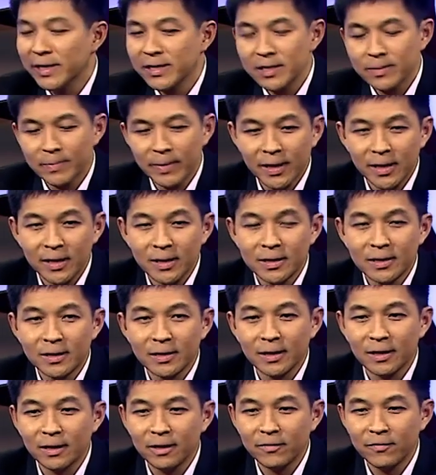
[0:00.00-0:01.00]

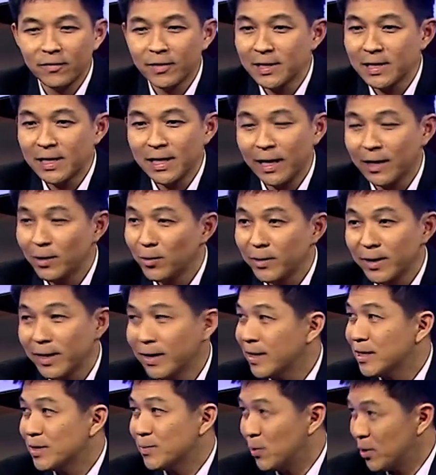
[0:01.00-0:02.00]
space. Firstly, I don't think
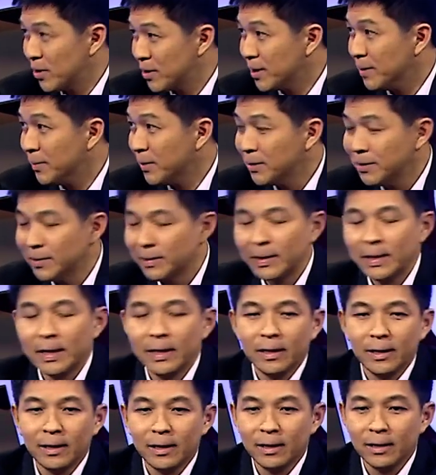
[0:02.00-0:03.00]
that's possible,
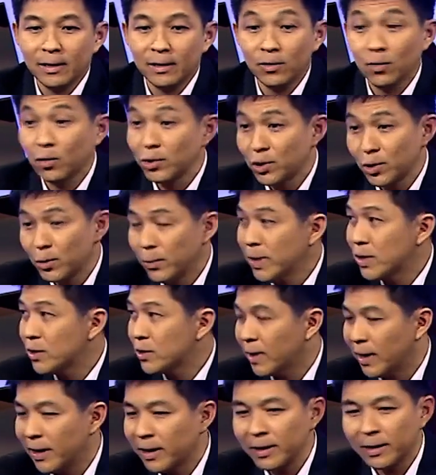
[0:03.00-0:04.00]
nor should we
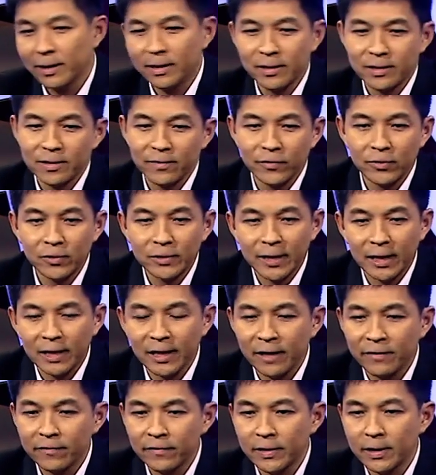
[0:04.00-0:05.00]
try. I think it's a
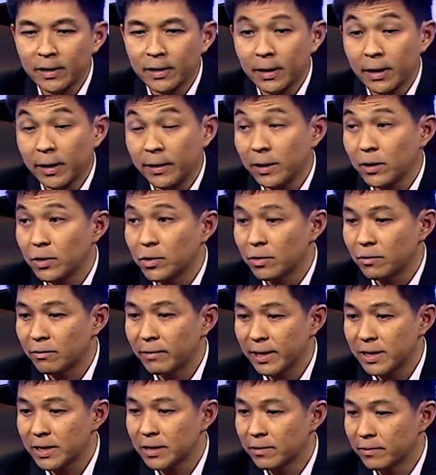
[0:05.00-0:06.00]
futile effort, and I think you should
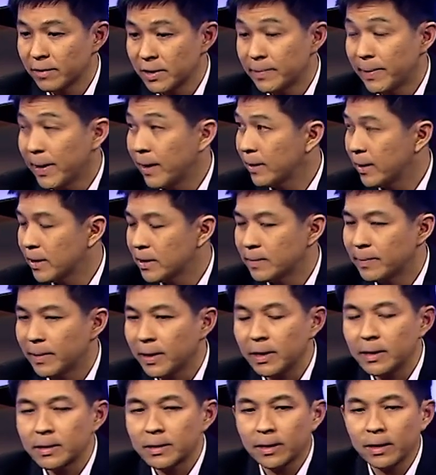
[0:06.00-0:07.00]
respect that
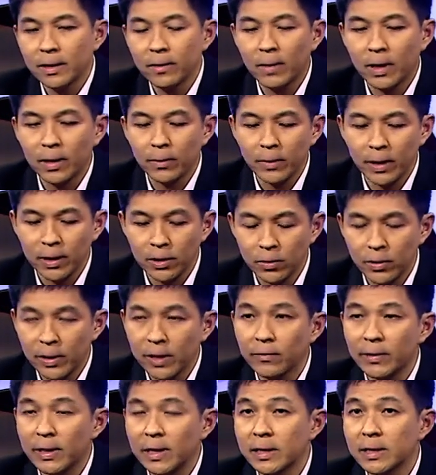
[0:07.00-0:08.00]
space. I think what we are
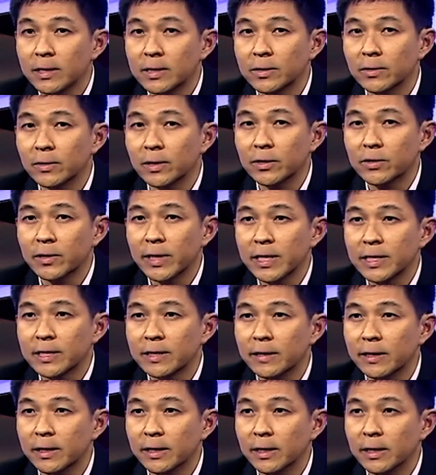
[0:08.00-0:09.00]
doing really is to address
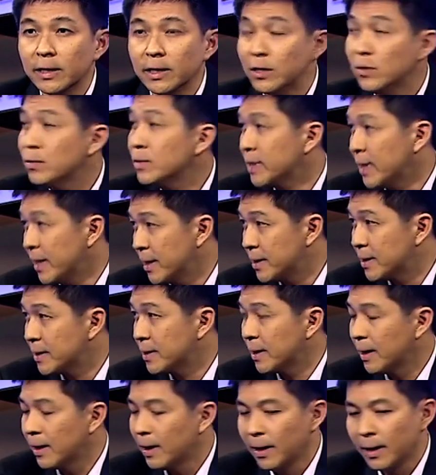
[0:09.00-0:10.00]
the news
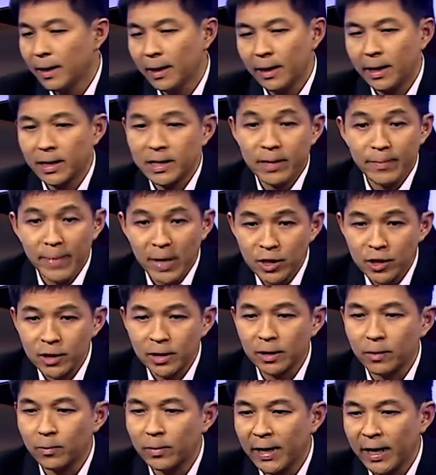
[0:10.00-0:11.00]
sites. As I
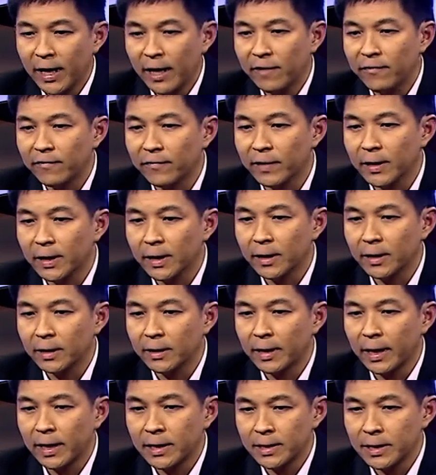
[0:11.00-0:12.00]
mentioned, we have
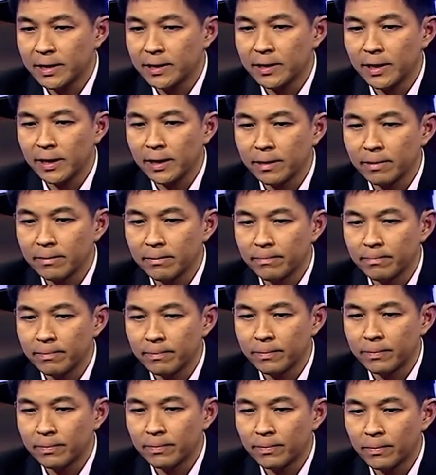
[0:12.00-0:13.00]
existing
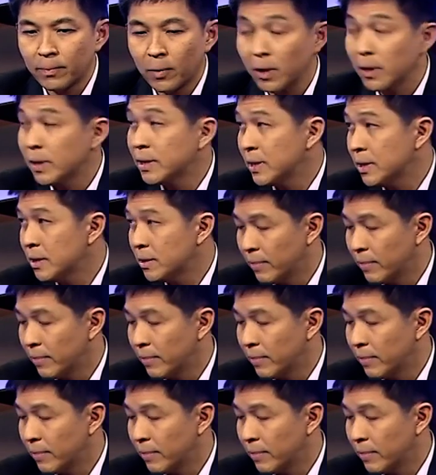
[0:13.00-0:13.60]
policies,